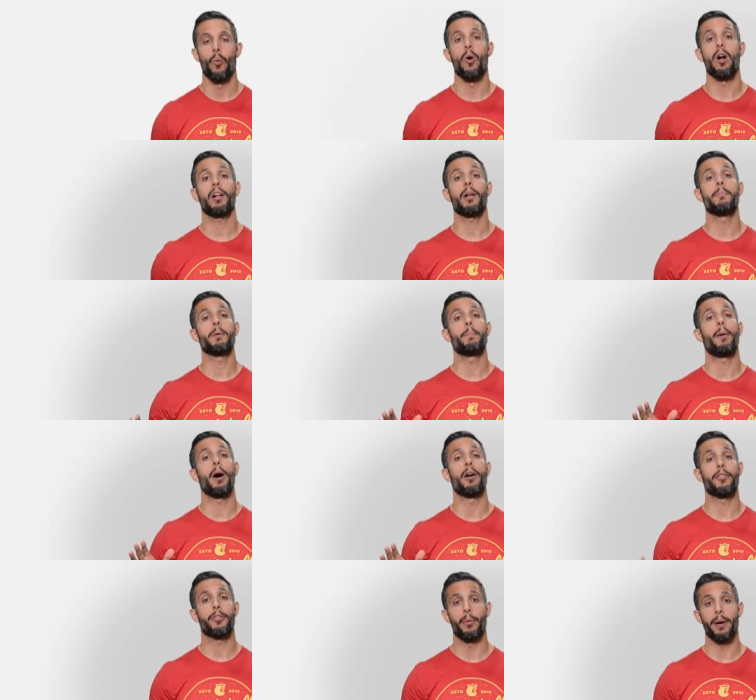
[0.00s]
Welcome to
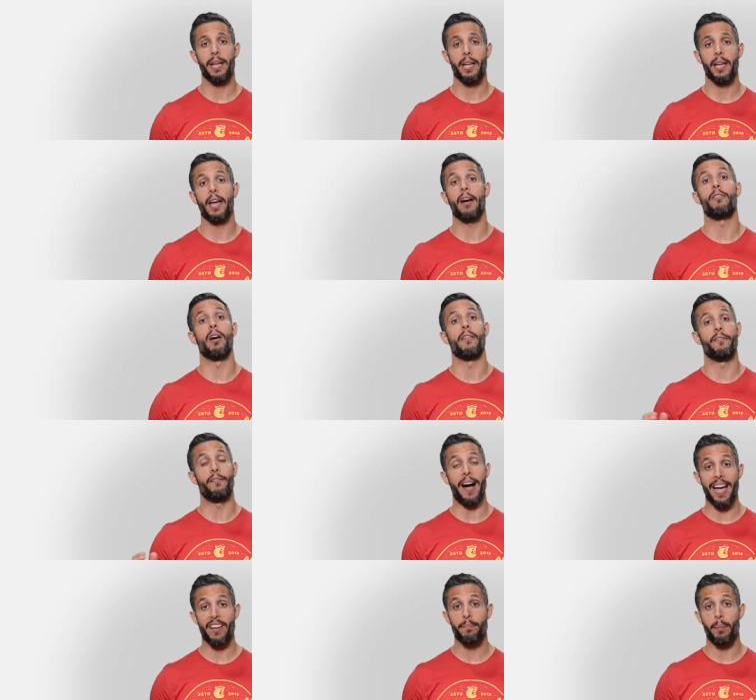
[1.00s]
part three of our
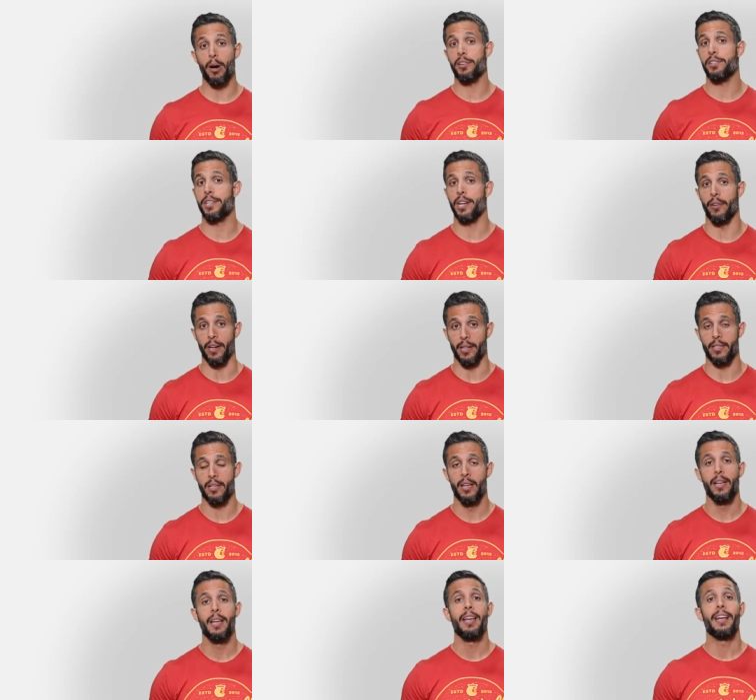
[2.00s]
five part series,
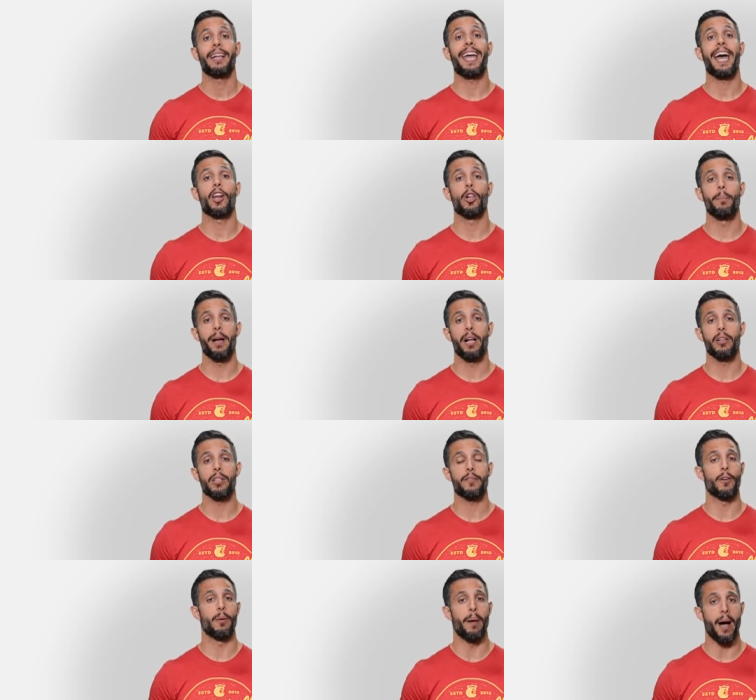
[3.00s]

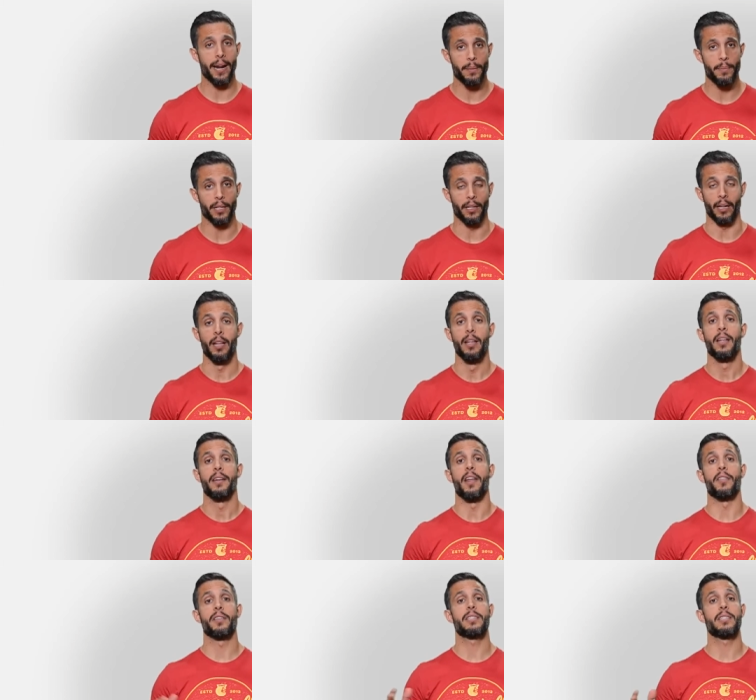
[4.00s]
Kettlebells for Bodybuilding.
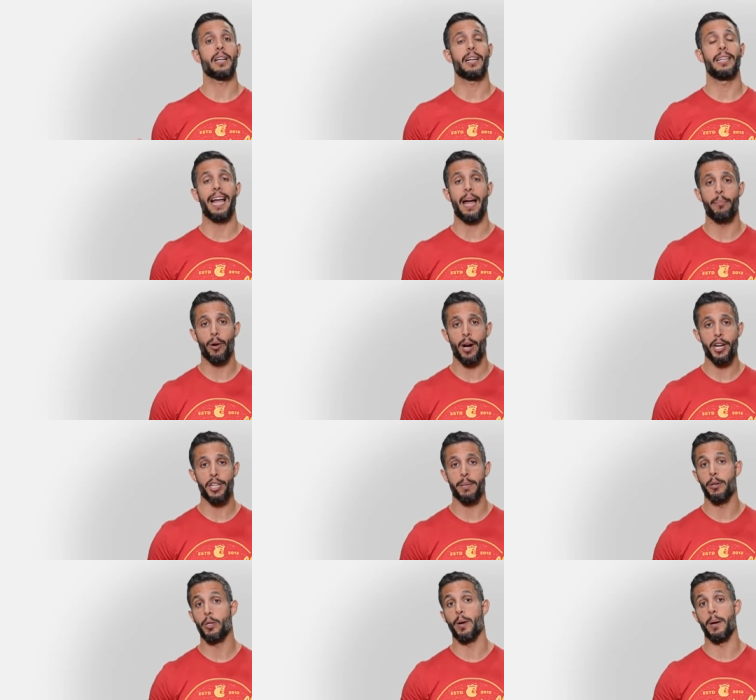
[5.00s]
Now, this is a
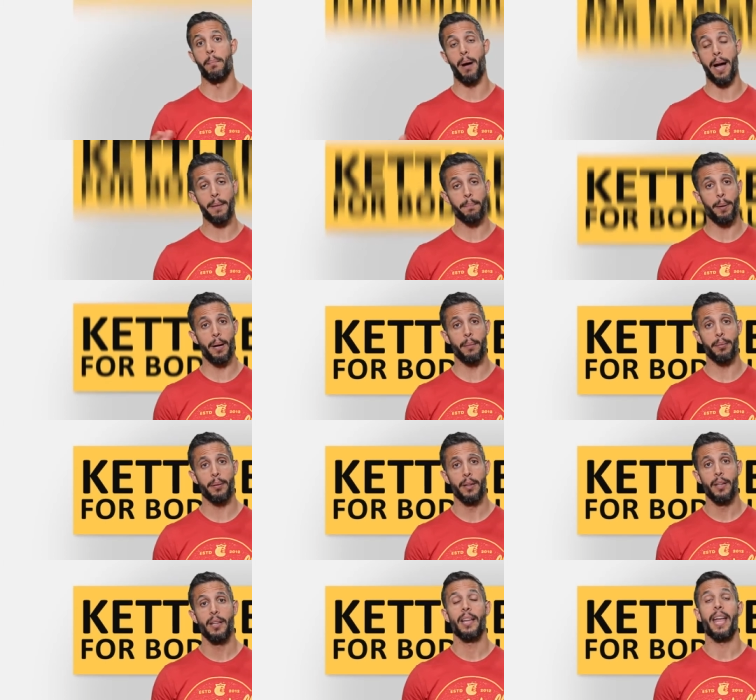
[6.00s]
collaboration between Mind Pump
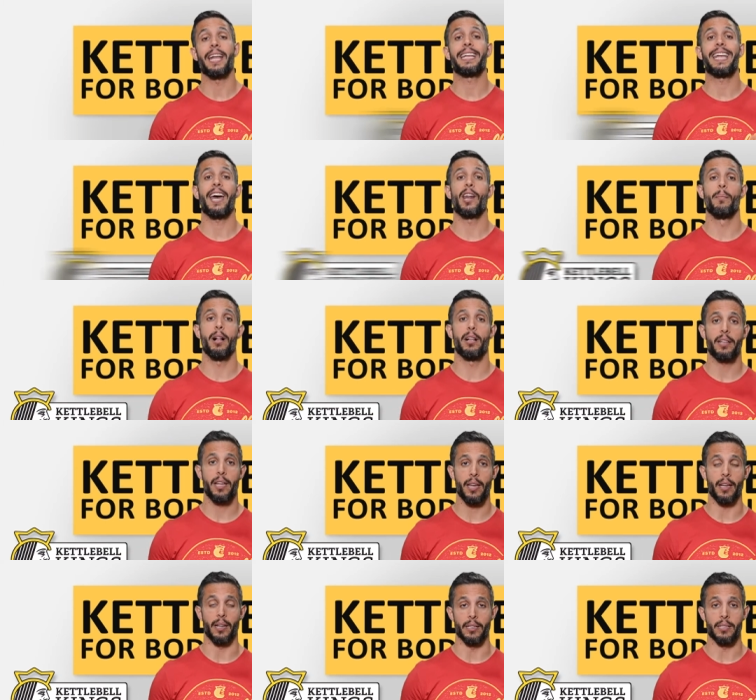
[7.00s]
and Kettlebell
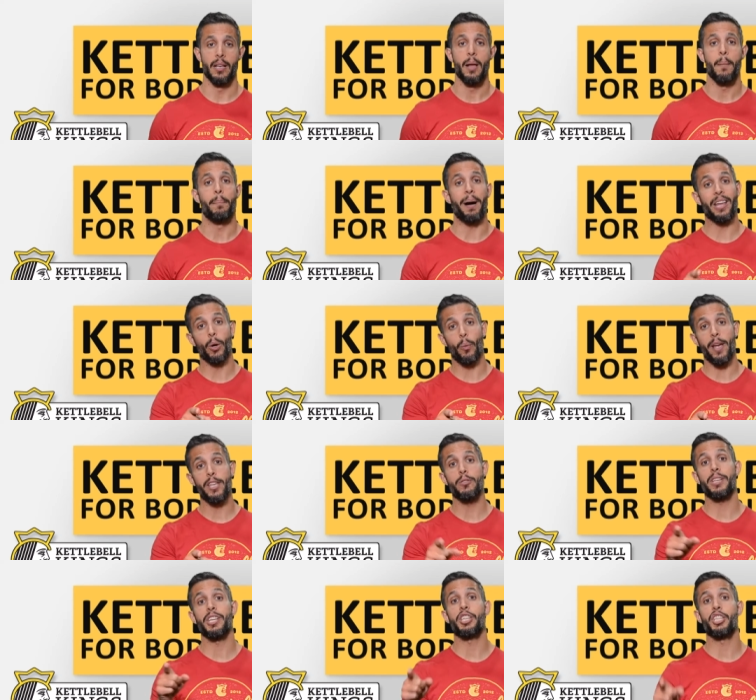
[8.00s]
Kings. By the way,
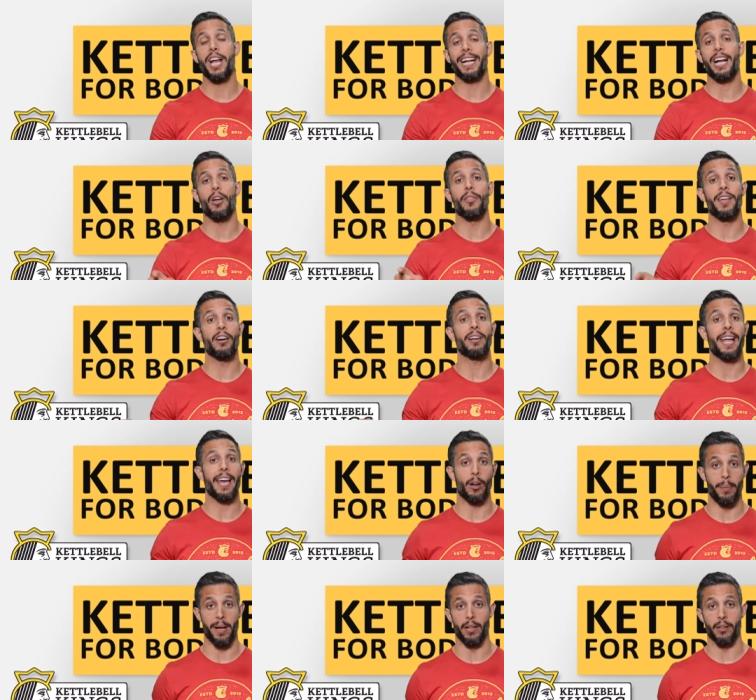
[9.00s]
you can check out their
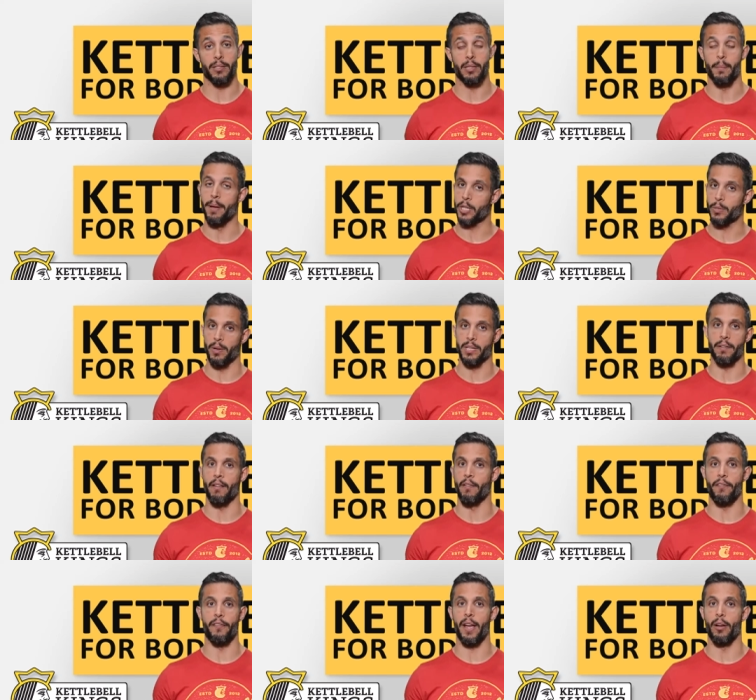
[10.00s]
kettlebells, the best ones I've
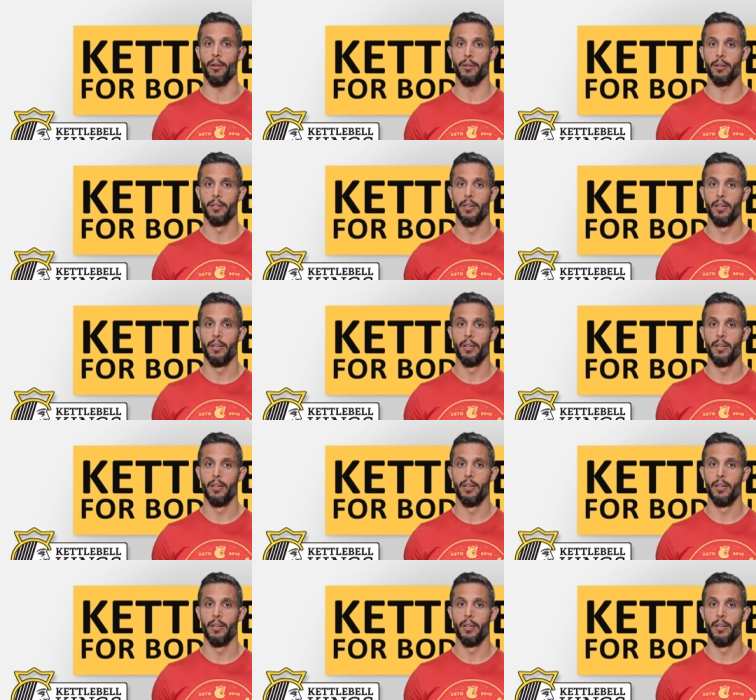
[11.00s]
ever found,